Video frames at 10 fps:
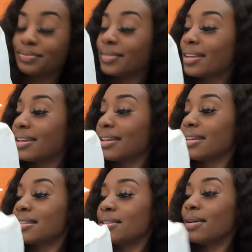
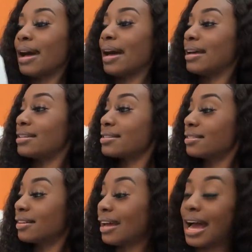So
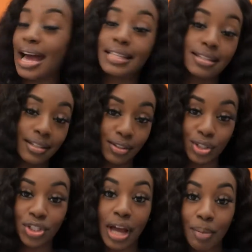guys, I did a little
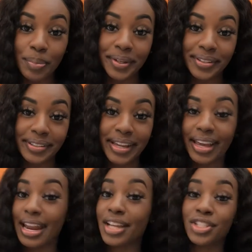shopping
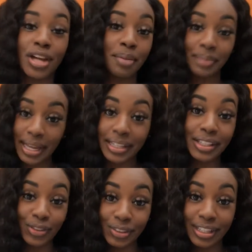and I shopped like
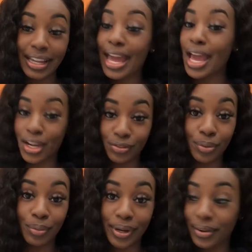literally
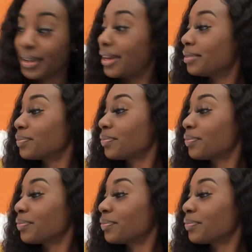everywhere, okay?